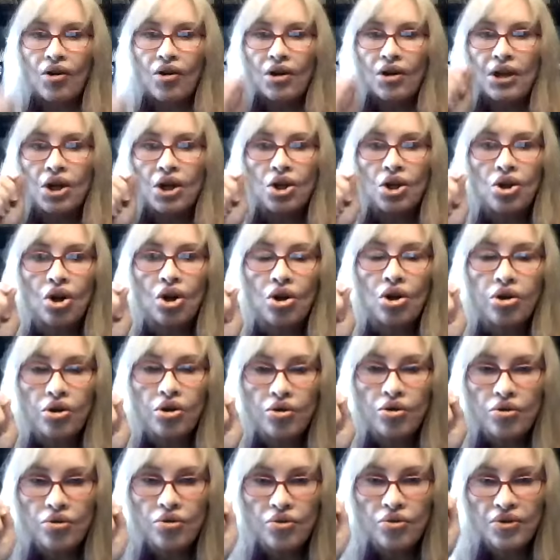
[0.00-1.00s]
little
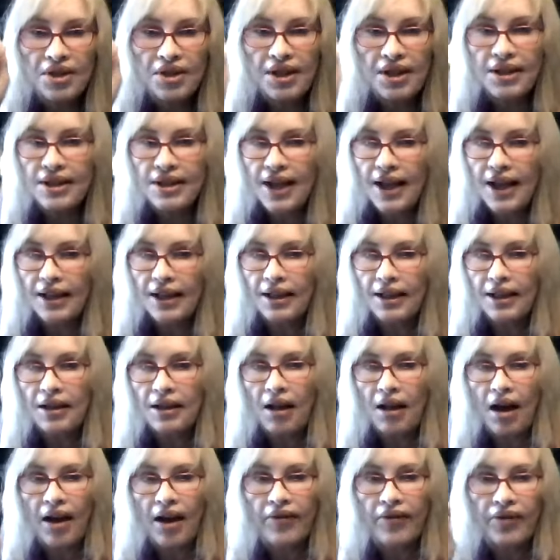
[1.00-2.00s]
clues in daily
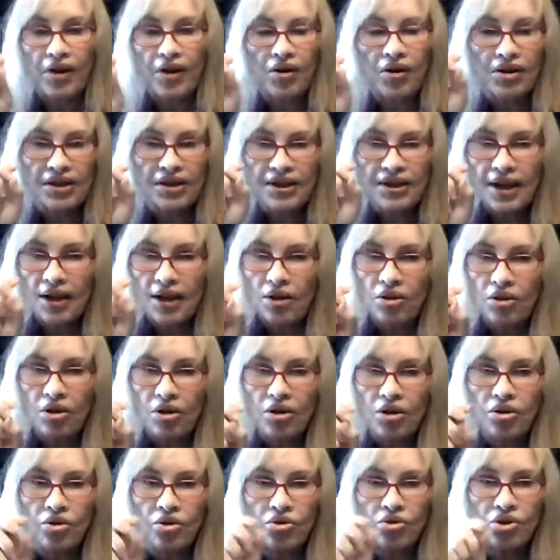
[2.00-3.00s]
life. There are subtle
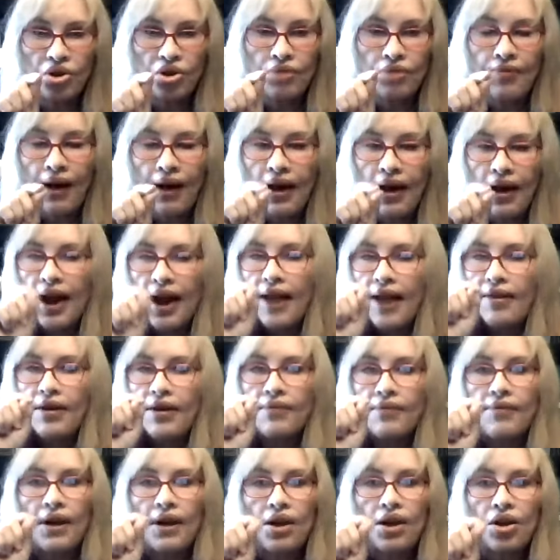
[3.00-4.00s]
clues
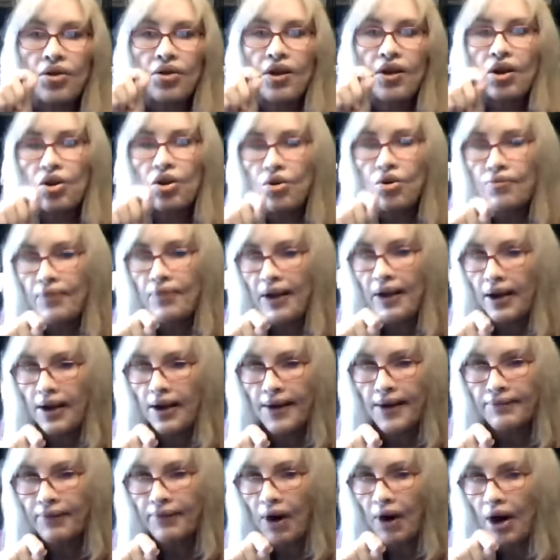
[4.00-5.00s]
that you pick
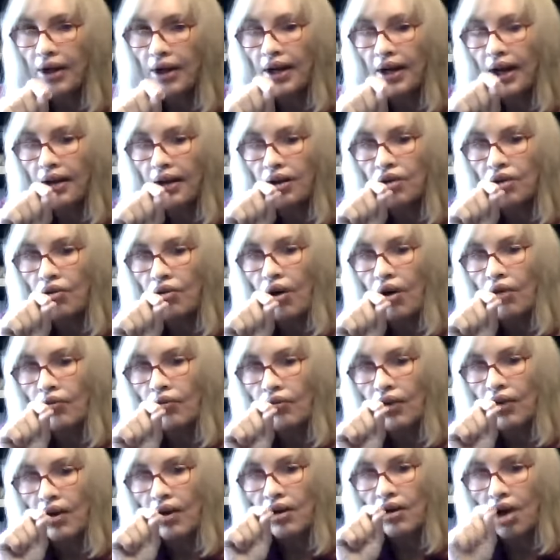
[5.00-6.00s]
up on, and you aren't
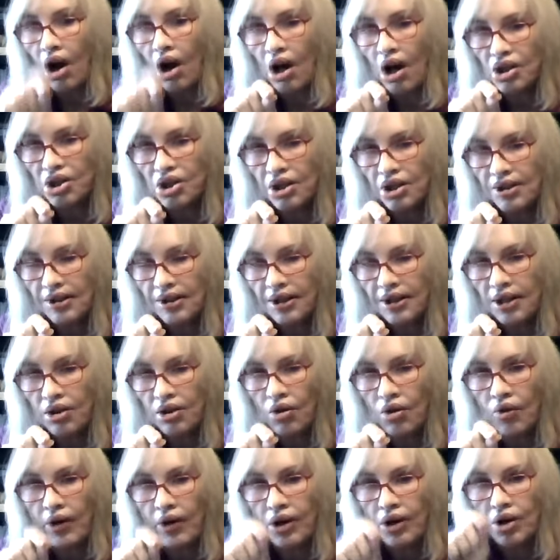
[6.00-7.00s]
consciously
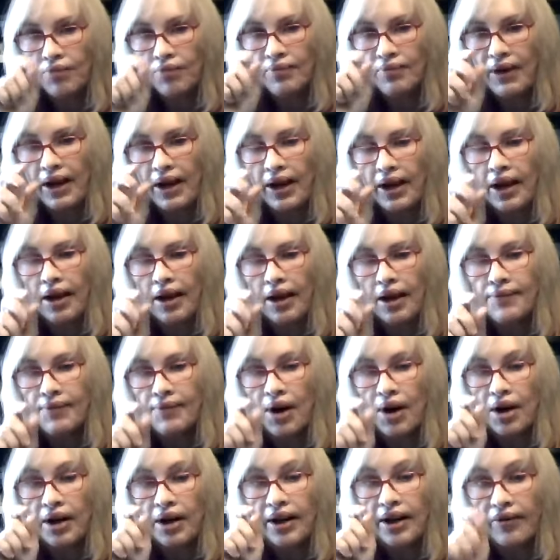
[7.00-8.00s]
knowing you're picking up
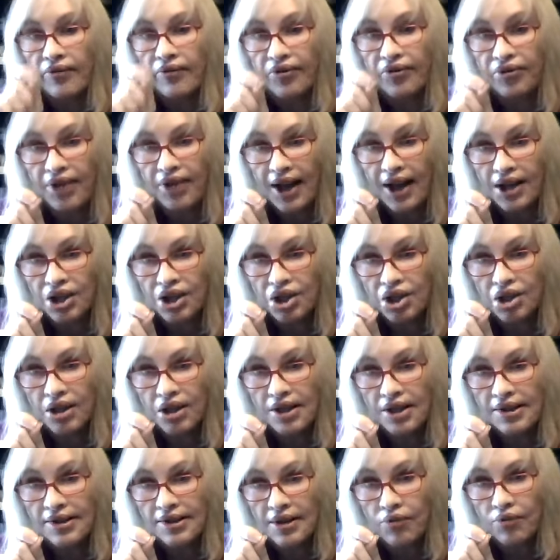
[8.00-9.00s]
on an inflection in
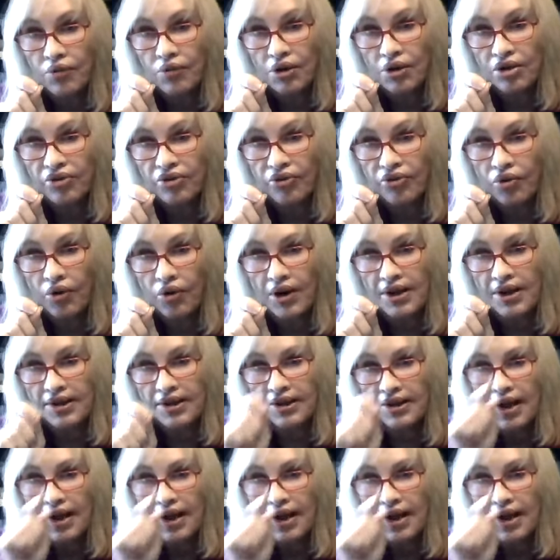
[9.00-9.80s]
someone's voice,